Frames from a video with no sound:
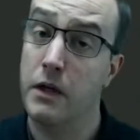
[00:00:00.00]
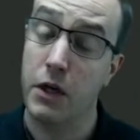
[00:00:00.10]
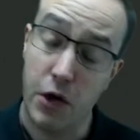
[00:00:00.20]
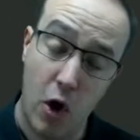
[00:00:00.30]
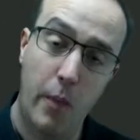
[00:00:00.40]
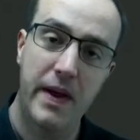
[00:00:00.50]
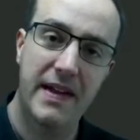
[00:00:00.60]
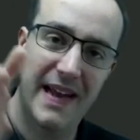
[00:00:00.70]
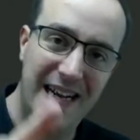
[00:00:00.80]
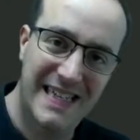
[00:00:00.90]
so copy
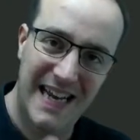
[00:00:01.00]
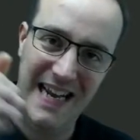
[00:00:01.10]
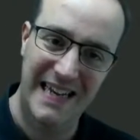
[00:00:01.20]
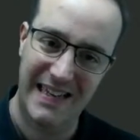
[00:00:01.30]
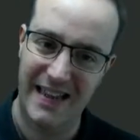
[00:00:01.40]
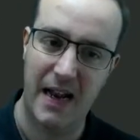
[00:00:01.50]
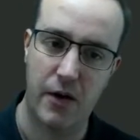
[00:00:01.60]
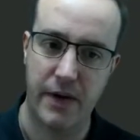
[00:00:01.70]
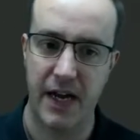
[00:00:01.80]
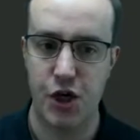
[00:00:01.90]
your data into that
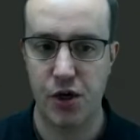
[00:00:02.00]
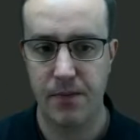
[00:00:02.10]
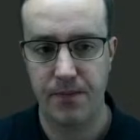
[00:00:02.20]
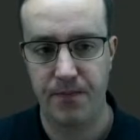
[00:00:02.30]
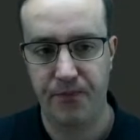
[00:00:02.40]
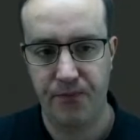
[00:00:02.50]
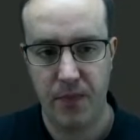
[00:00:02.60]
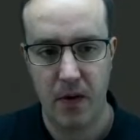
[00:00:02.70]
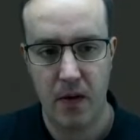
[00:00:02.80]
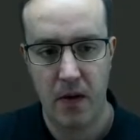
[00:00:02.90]
location.
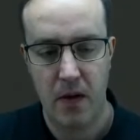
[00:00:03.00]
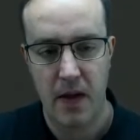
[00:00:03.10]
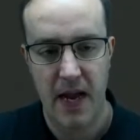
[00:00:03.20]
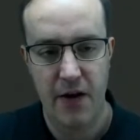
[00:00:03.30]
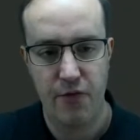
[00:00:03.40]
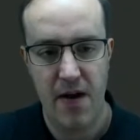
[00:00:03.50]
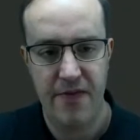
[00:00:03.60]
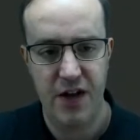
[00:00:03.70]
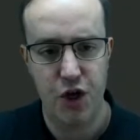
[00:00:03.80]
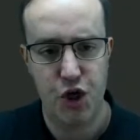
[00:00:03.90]
In
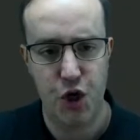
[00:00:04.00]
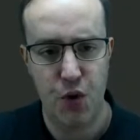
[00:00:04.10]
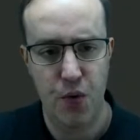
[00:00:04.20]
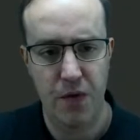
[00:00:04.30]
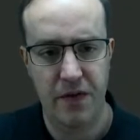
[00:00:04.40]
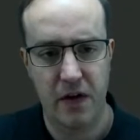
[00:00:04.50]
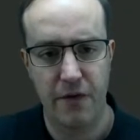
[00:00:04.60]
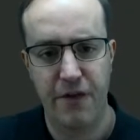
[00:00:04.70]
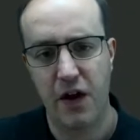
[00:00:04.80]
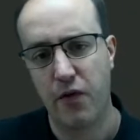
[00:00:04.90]
Revit, choose the
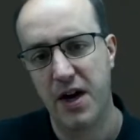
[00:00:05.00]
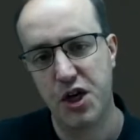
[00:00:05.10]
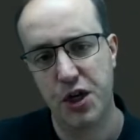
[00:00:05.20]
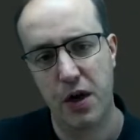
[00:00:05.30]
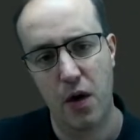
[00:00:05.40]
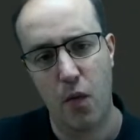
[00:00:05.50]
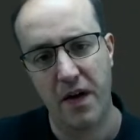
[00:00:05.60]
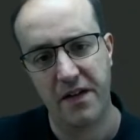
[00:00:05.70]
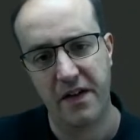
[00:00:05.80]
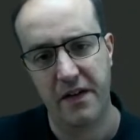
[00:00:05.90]
configuration that you're
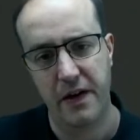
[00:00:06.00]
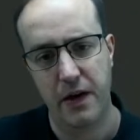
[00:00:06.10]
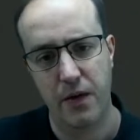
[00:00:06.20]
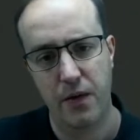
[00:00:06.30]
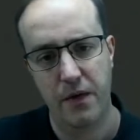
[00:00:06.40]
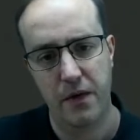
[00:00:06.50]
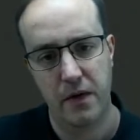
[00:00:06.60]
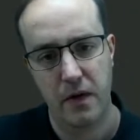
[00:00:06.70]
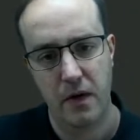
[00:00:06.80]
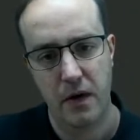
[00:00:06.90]
wanting to use.
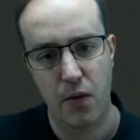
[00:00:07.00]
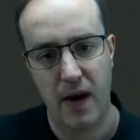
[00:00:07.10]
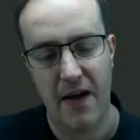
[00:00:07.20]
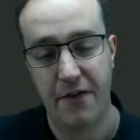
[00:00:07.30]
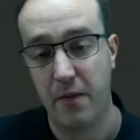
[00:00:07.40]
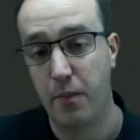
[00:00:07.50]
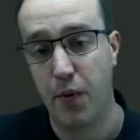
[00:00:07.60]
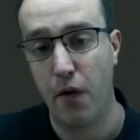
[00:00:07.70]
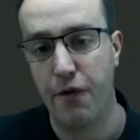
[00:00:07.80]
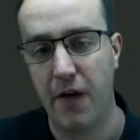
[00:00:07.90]
You will have some
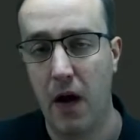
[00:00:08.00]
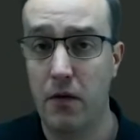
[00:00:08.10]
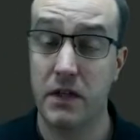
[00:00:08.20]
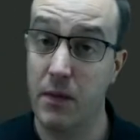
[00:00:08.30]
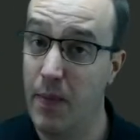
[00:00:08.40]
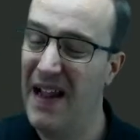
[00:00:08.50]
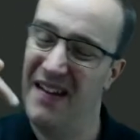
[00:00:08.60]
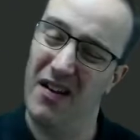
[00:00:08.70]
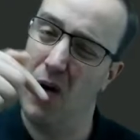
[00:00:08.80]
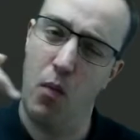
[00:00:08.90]
profiles
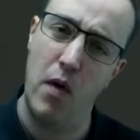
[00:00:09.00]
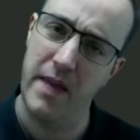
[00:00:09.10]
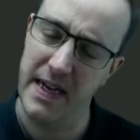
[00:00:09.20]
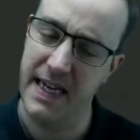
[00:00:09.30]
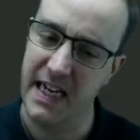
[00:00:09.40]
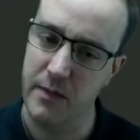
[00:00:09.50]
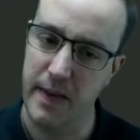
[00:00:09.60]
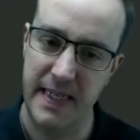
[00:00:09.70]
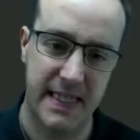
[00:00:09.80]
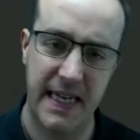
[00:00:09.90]
dependent on what that
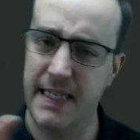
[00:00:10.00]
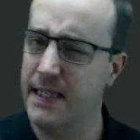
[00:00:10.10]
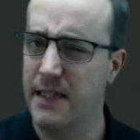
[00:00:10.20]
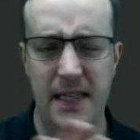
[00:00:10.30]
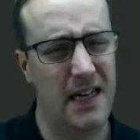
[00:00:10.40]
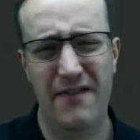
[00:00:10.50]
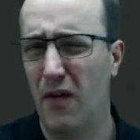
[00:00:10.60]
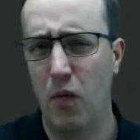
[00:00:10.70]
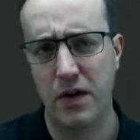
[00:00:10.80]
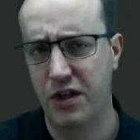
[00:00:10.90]
database says. The
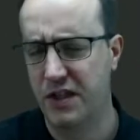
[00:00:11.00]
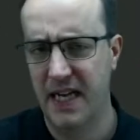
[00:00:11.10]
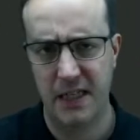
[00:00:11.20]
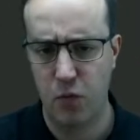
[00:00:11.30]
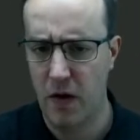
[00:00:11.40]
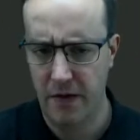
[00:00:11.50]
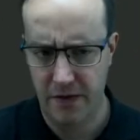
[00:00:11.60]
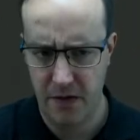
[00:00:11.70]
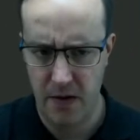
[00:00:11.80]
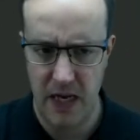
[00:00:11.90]
default one just has one,
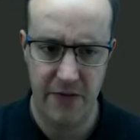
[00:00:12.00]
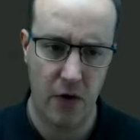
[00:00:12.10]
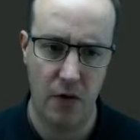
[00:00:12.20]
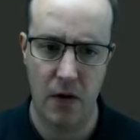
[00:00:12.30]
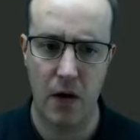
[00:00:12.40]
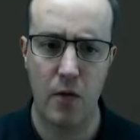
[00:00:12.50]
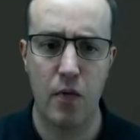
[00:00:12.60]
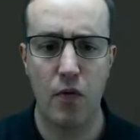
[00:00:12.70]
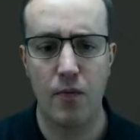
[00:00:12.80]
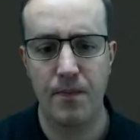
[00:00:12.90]
so leave it on
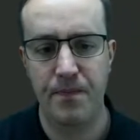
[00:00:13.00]
global.